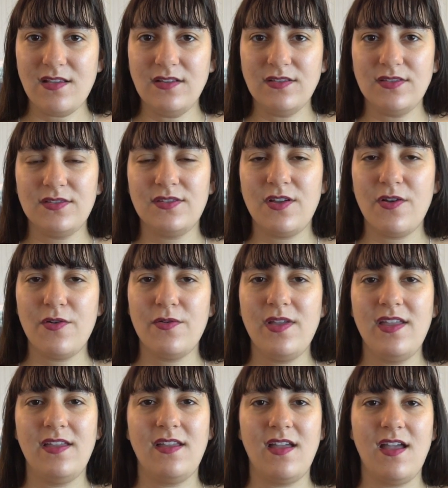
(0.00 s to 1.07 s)
So
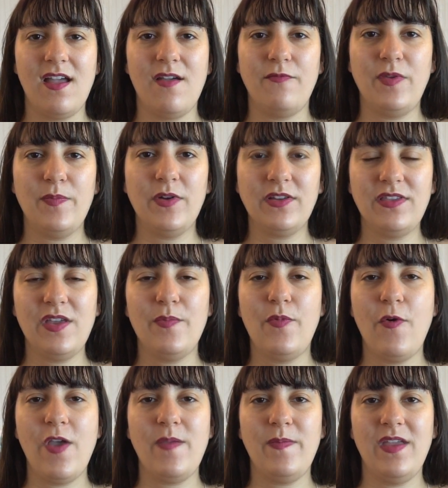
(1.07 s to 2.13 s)
we booked the
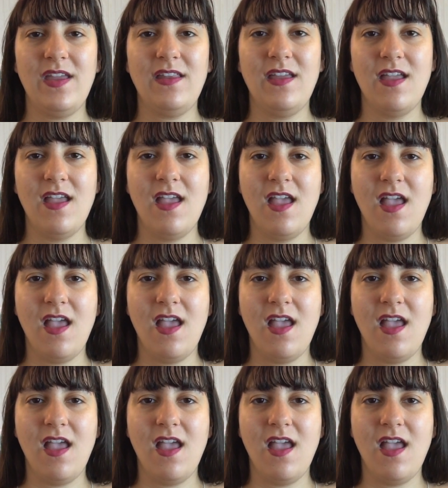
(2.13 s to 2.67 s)
appointment.